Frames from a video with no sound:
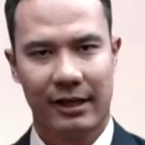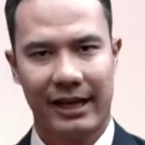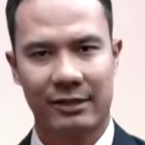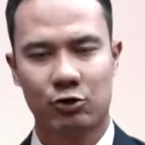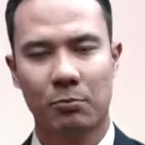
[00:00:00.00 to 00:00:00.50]

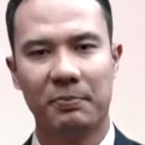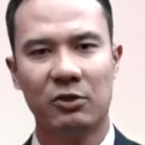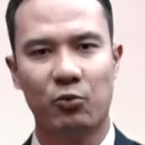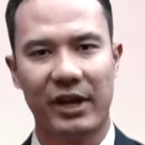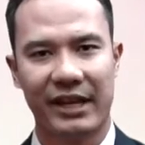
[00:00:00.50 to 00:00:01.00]
and to
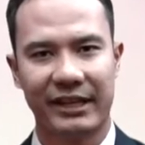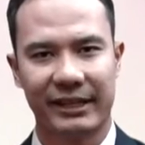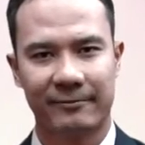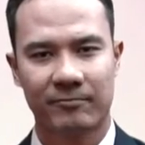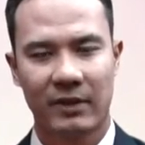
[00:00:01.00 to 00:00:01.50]
be
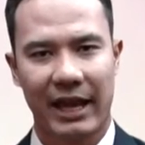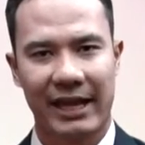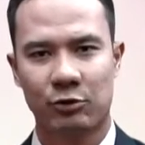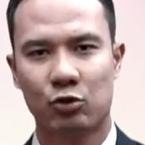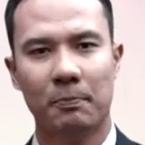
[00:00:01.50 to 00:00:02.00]
ready
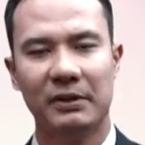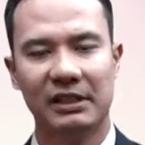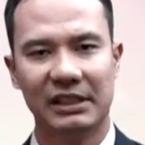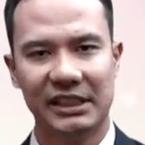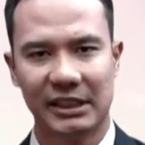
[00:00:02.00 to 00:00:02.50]
and to
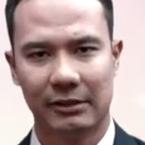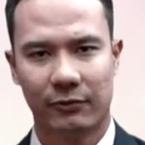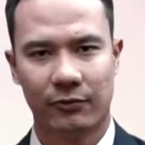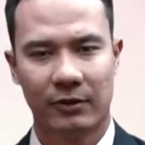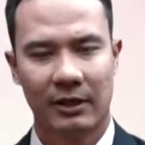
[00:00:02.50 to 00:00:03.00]

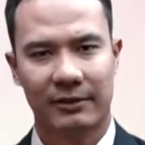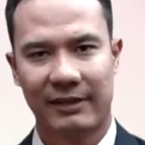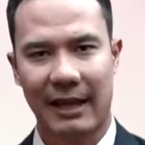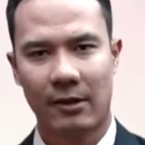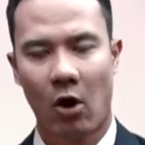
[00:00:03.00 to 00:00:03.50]
believe
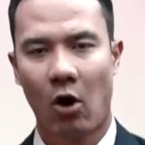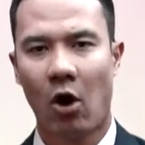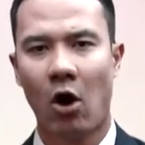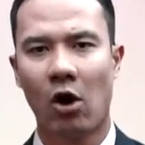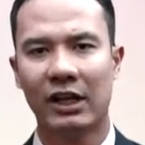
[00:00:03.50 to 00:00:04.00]
that
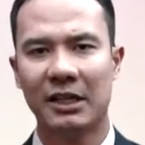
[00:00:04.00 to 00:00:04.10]
all